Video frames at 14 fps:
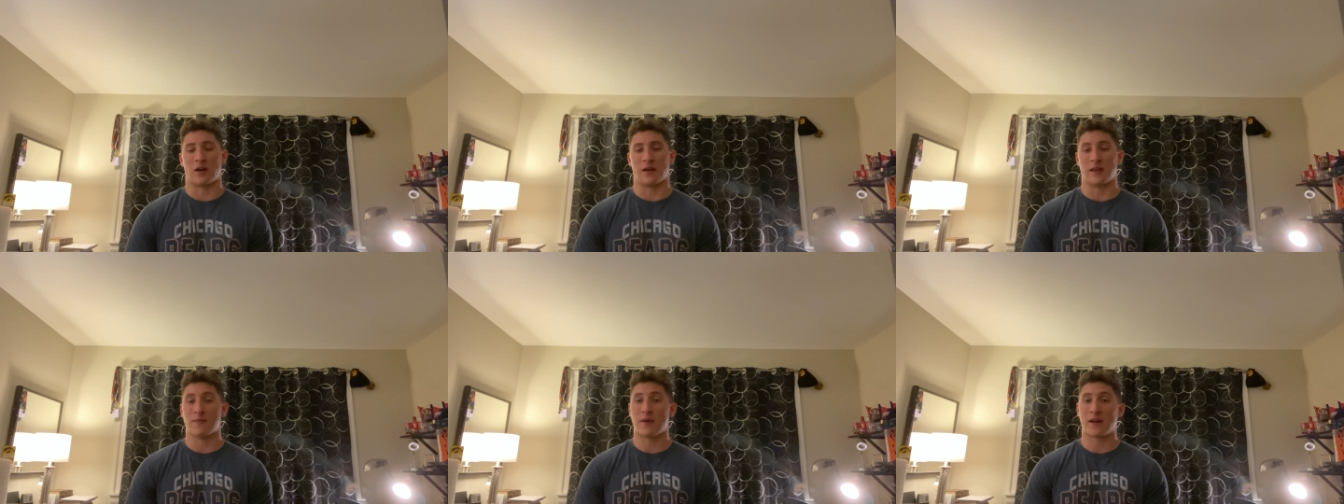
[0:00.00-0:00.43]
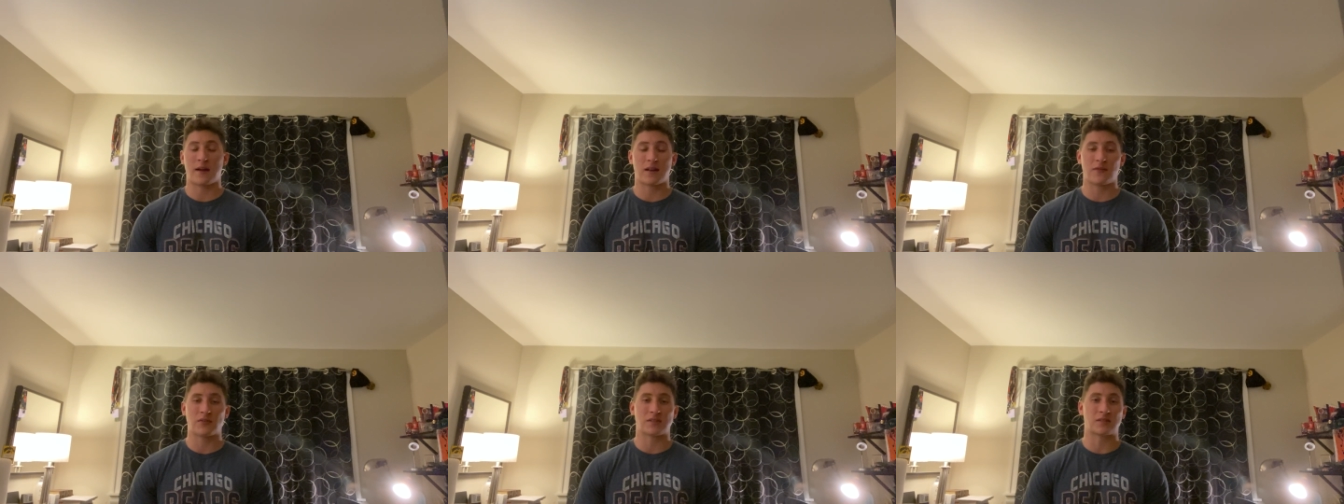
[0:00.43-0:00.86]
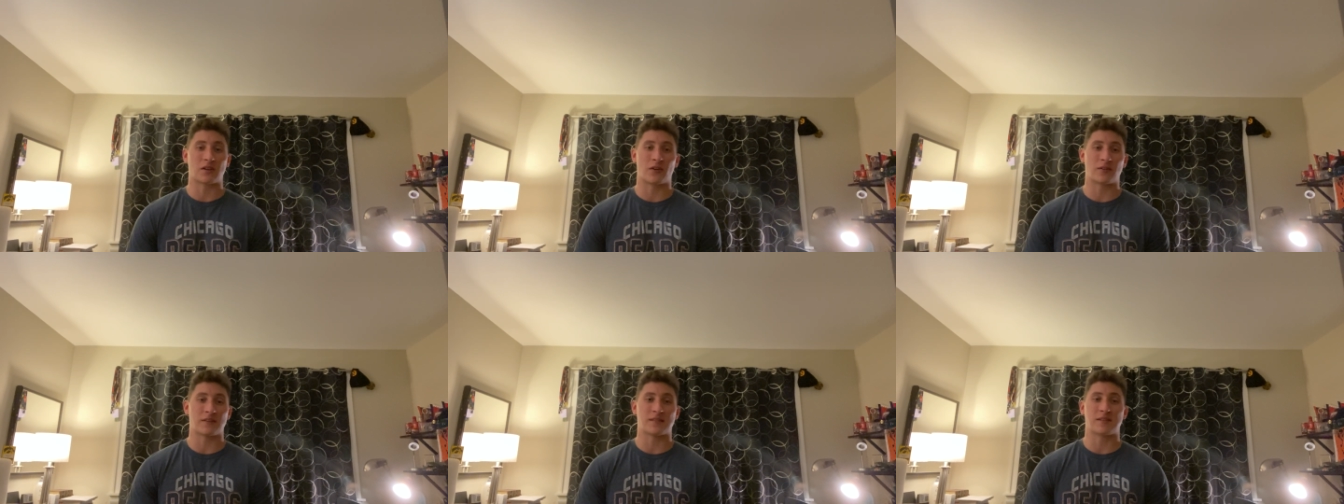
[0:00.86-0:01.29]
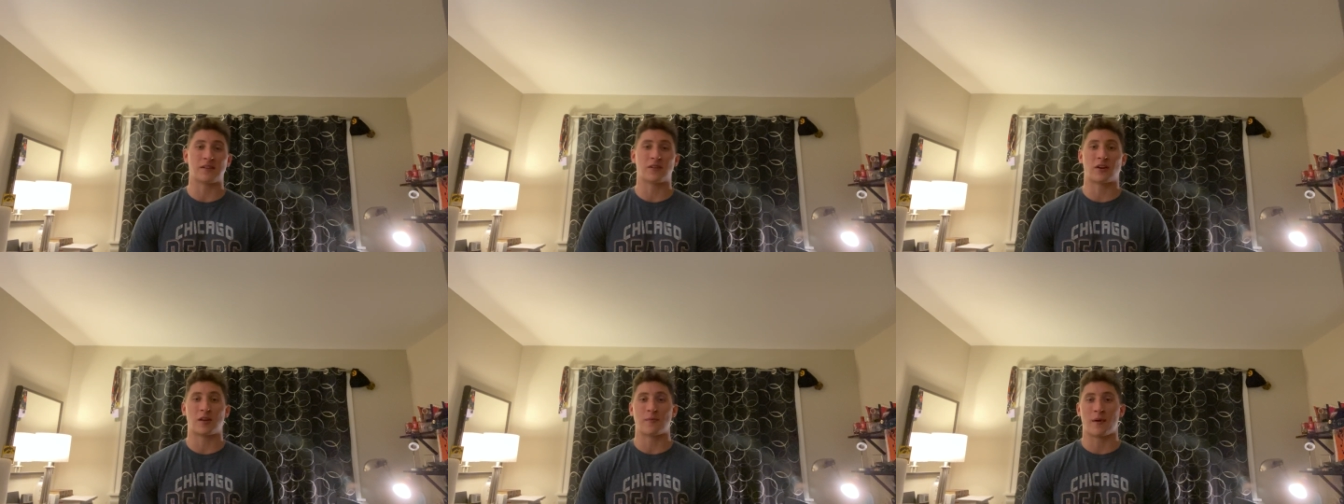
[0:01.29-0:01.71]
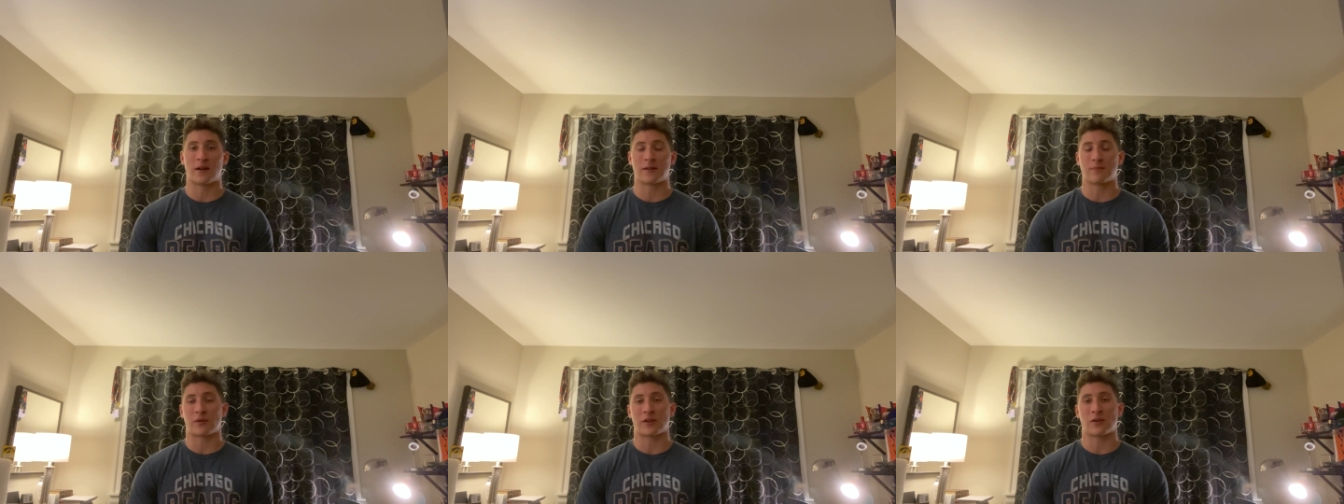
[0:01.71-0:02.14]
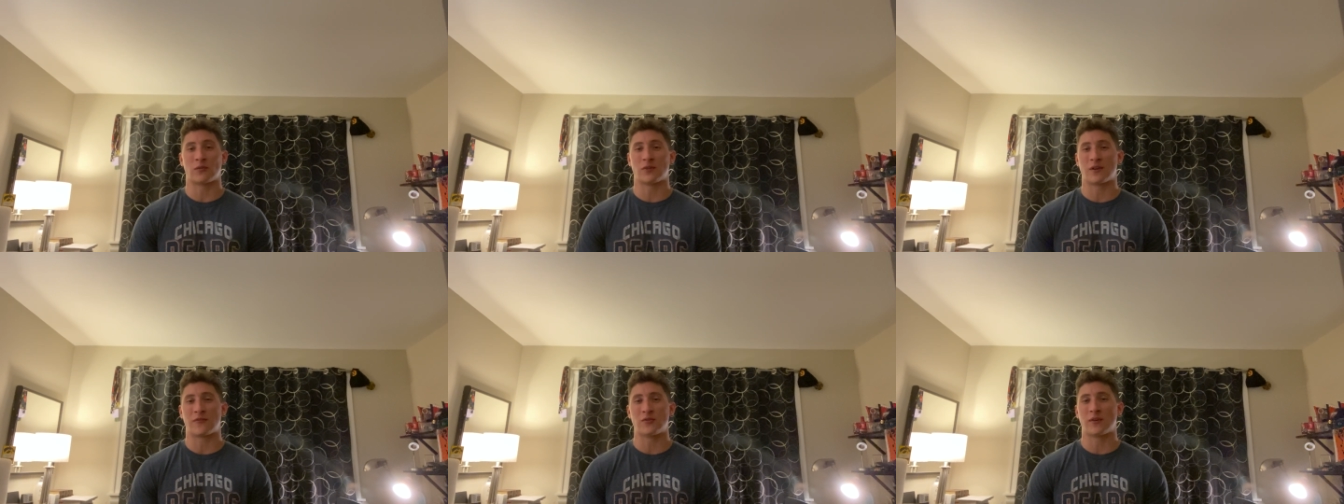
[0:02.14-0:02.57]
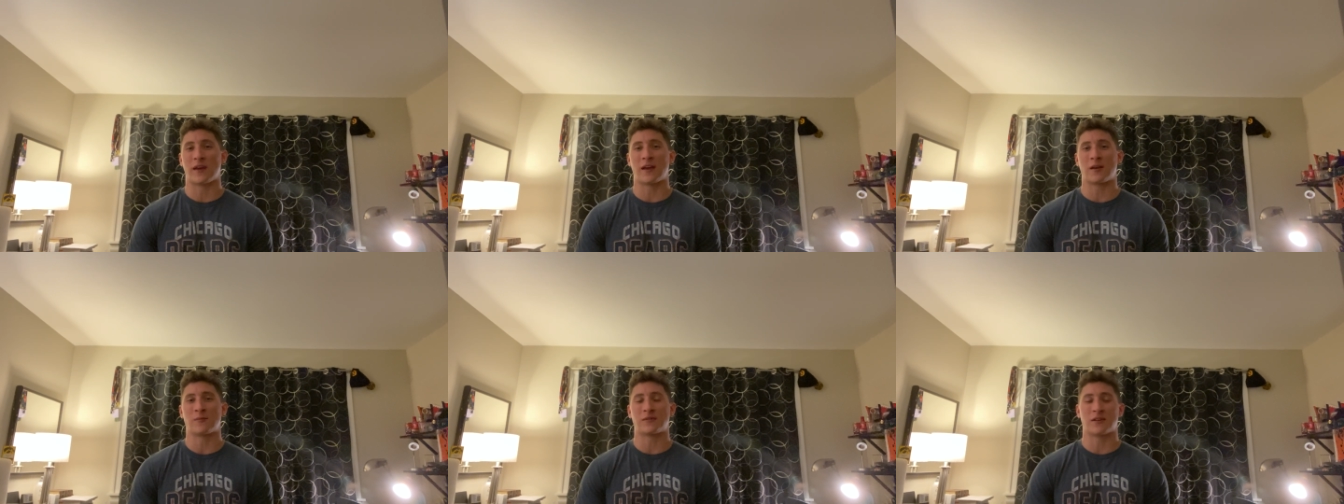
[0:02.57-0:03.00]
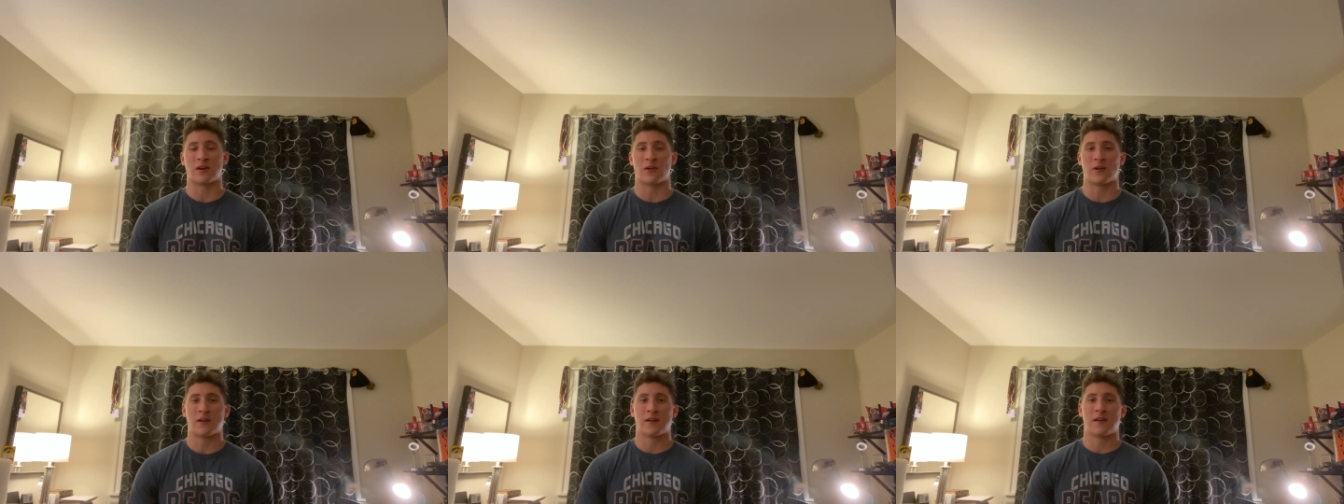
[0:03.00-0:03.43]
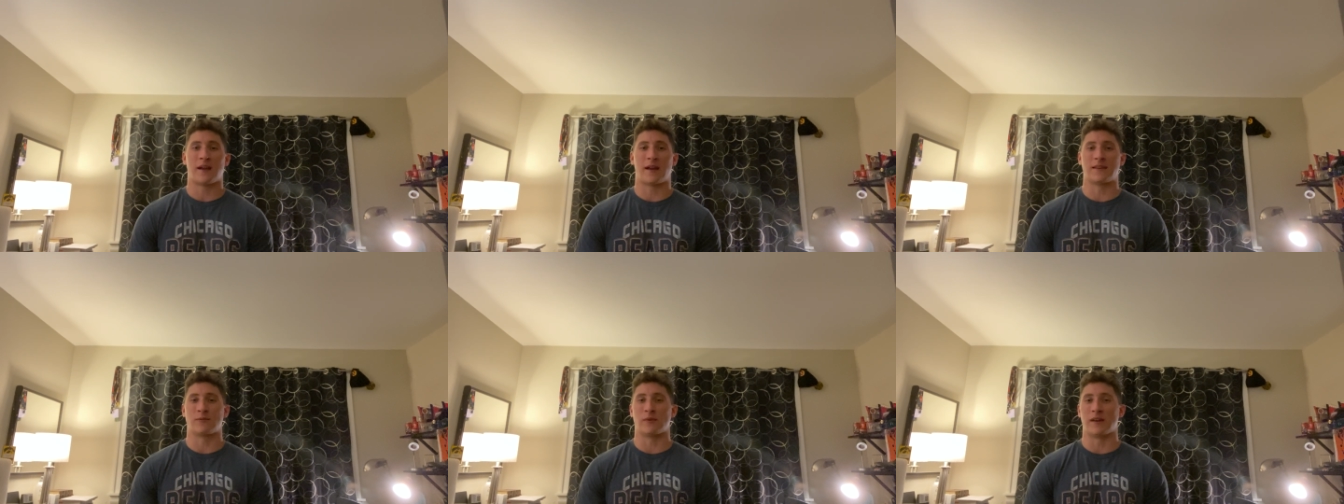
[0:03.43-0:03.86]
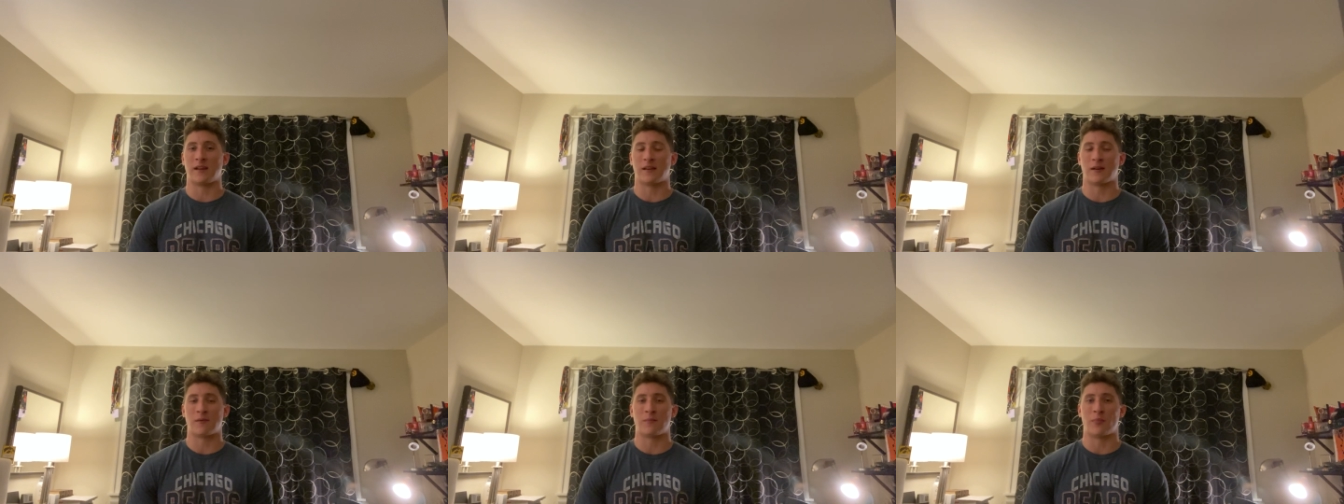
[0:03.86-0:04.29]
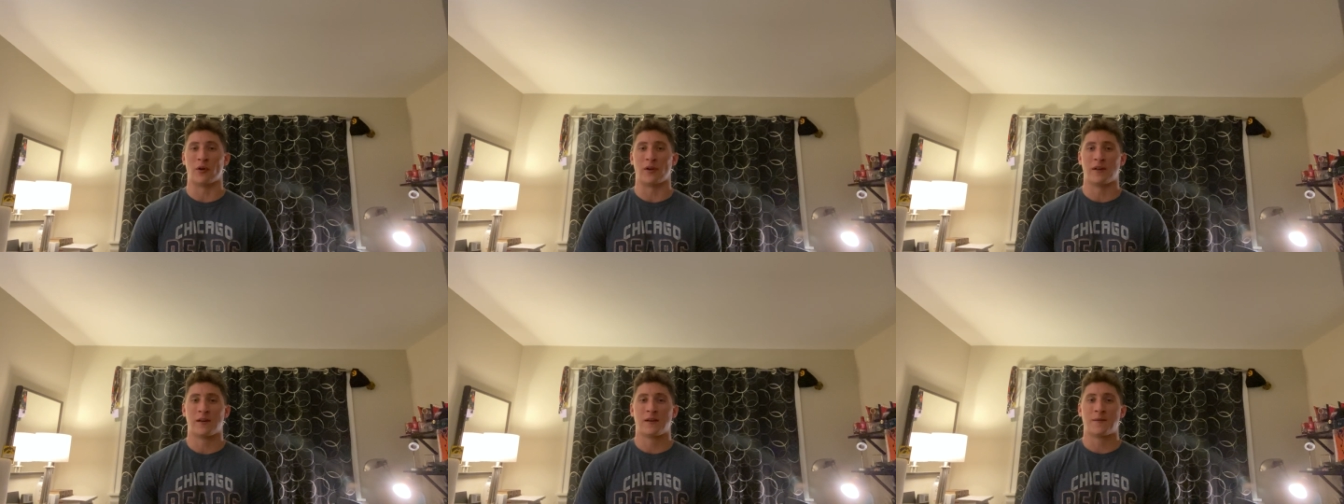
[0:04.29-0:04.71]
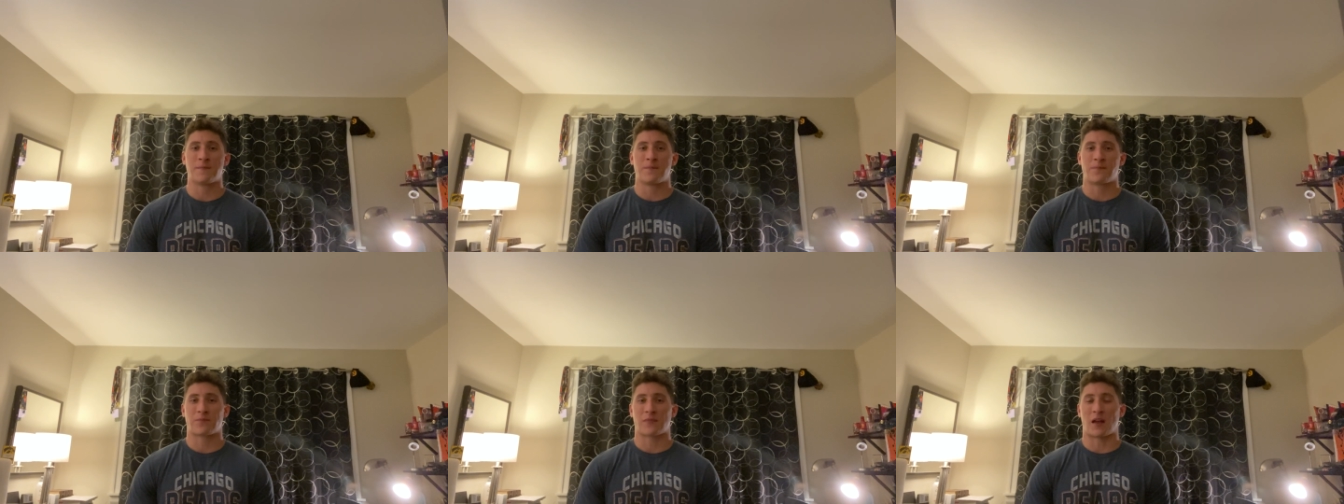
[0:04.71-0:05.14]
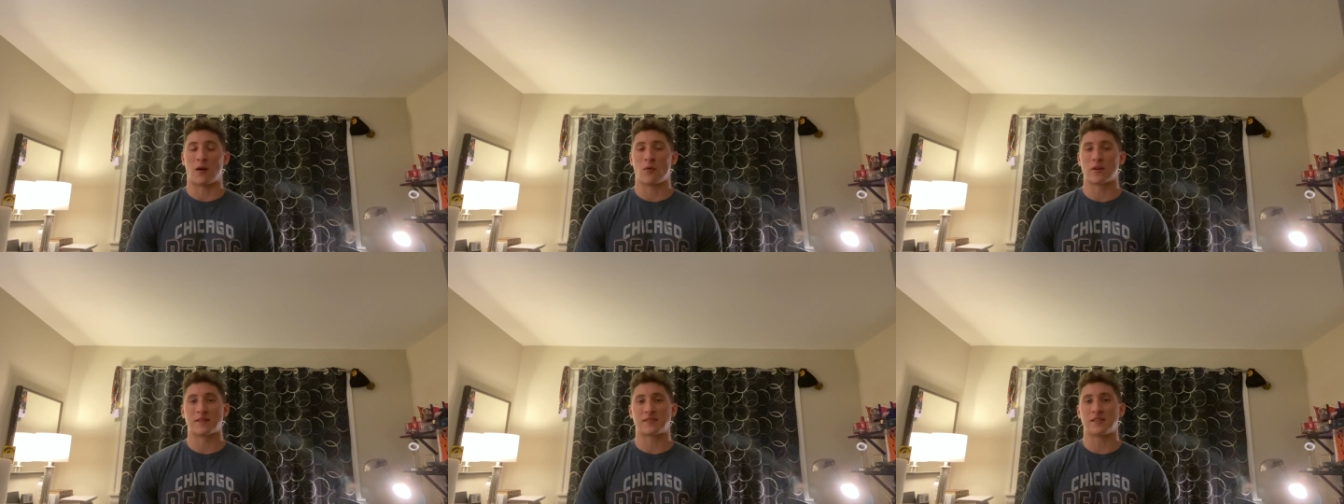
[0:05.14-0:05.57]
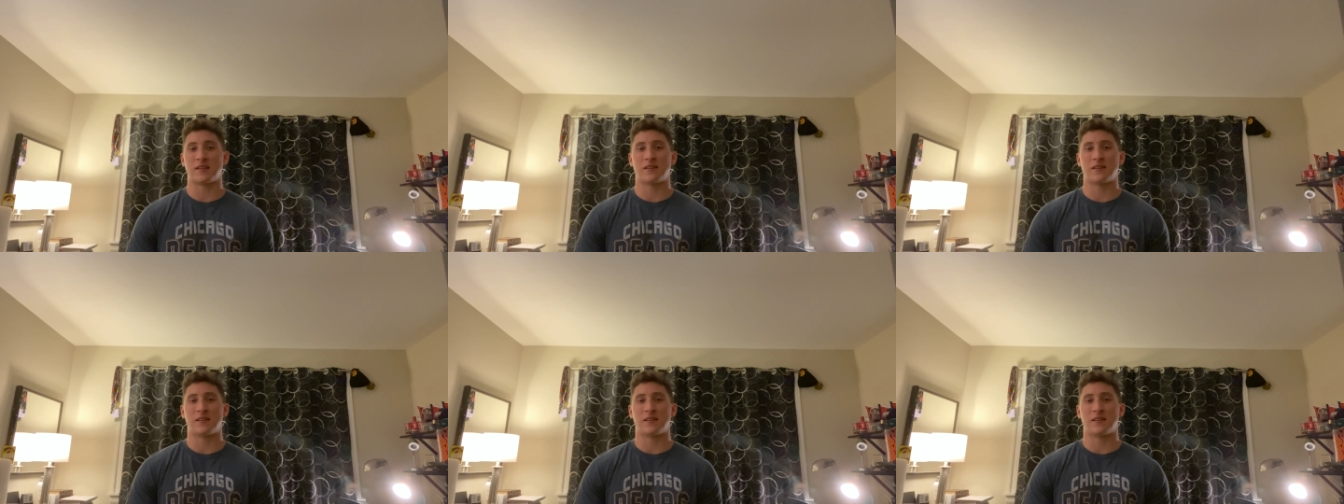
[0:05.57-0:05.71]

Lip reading: he might not even start this year. He might play only a few games, as we need him. But I want